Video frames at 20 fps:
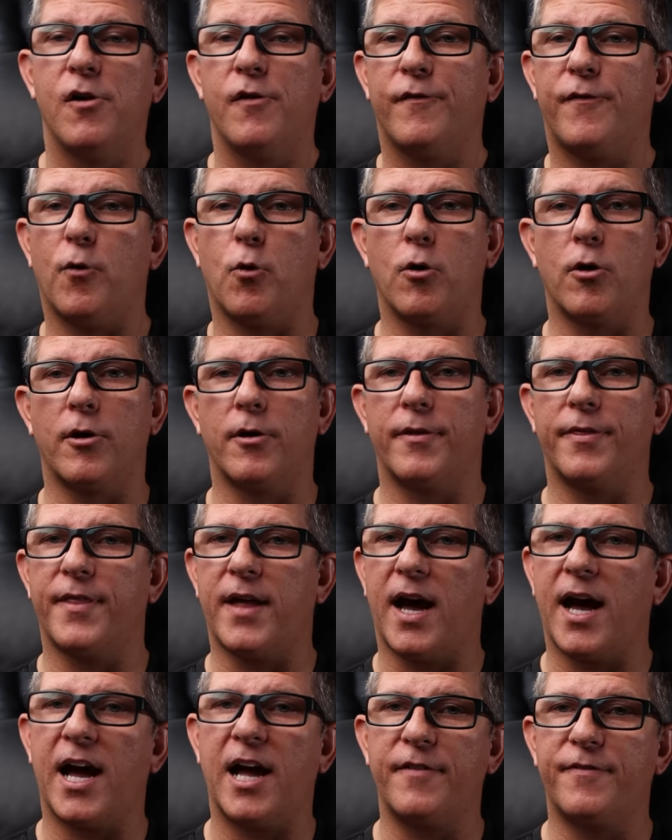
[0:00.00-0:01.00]
for
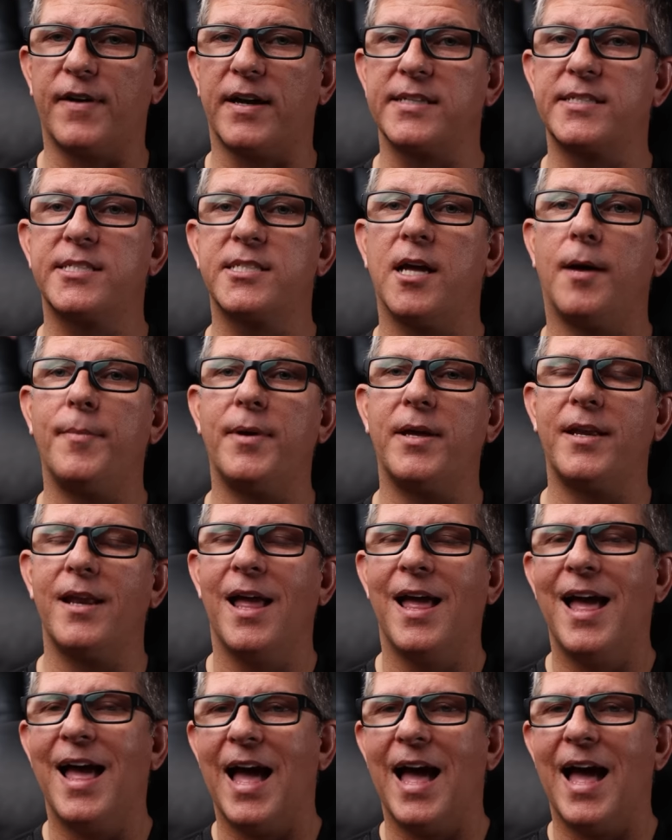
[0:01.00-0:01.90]
the Hi-Fi Summit,